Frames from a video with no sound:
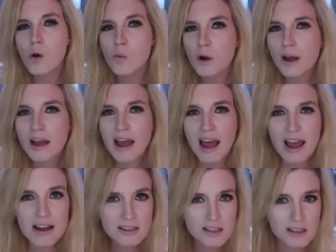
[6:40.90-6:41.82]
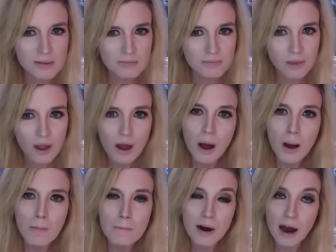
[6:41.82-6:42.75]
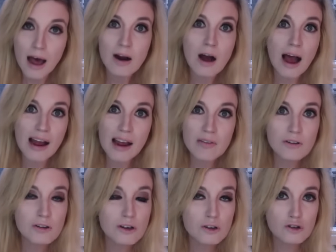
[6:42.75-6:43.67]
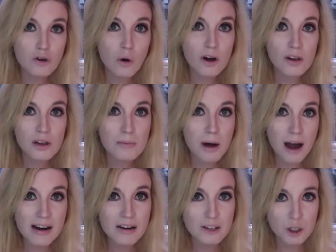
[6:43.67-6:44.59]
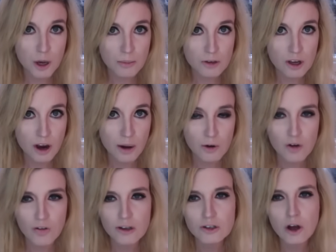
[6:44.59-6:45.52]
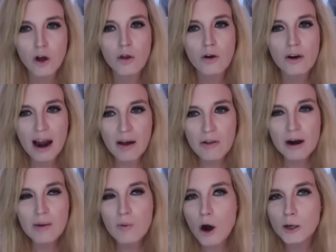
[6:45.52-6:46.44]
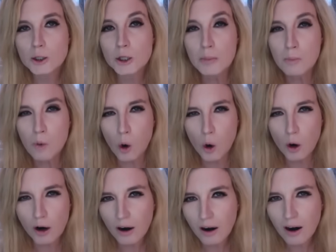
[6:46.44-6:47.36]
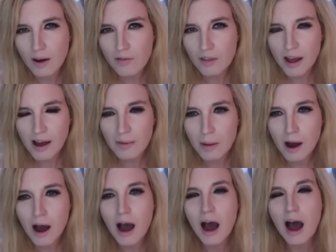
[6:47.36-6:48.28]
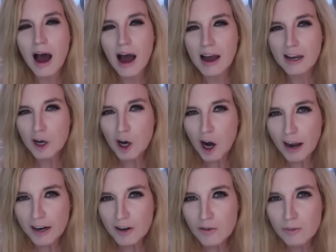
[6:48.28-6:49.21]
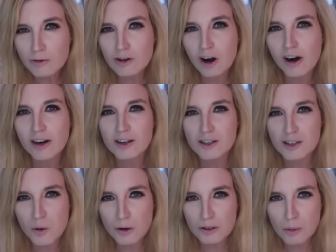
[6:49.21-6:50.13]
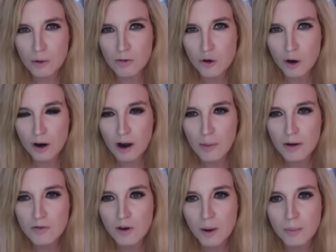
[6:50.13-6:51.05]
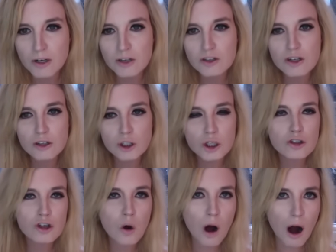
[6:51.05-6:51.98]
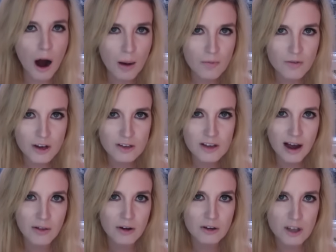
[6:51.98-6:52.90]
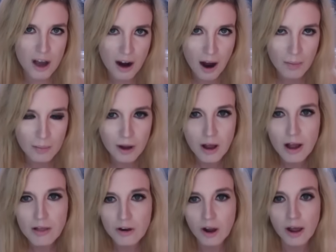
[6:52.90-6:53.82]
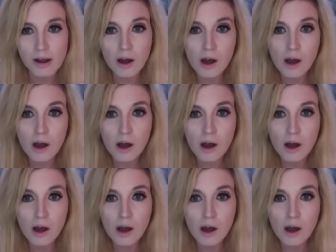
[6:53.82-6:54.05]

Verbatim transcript: We hate them. But I, don't, I haven't historically minded jump scare movies. Although now that I'm watching more of them, I kind of am starting to see where some of you are coming from, because they're just so obvious how they're set up. They're like,